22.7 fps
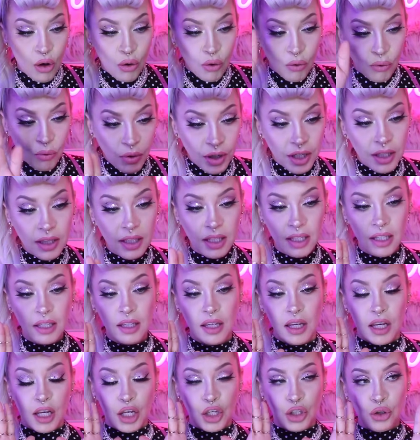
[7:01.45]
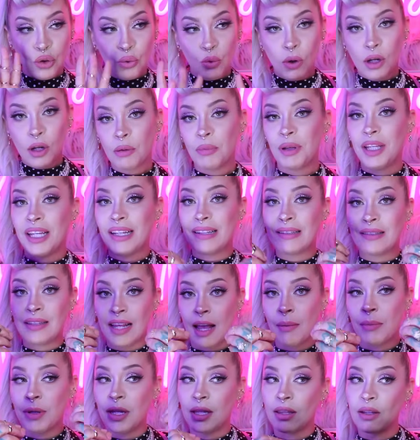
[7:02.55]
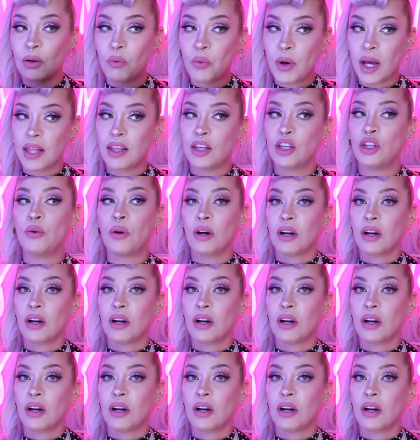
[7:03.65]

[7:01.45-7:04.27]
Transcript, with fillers: really you to be examining the way that you